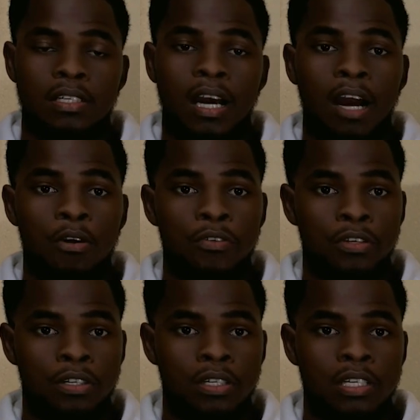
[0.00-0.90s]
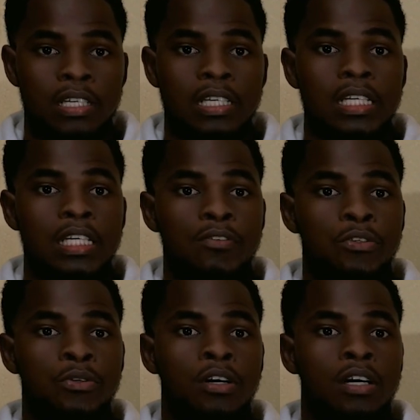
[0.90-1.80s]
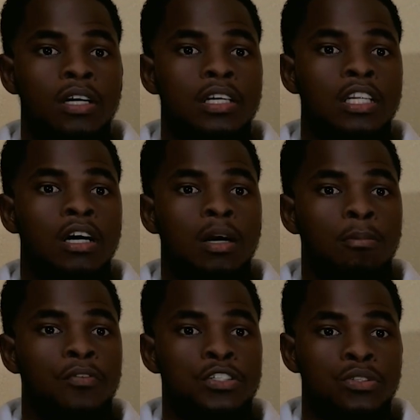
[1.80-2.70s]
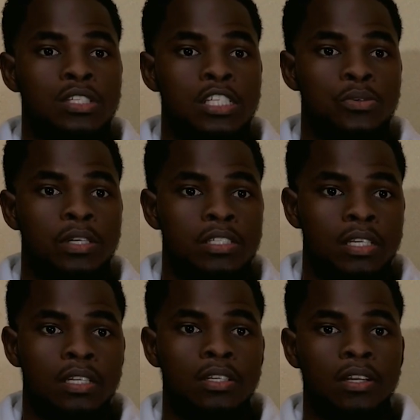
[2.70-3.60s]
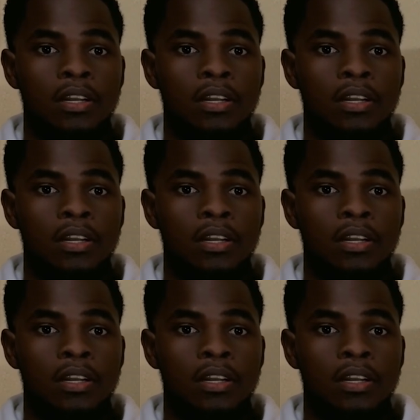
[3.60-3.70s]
However, if you are in a professional situation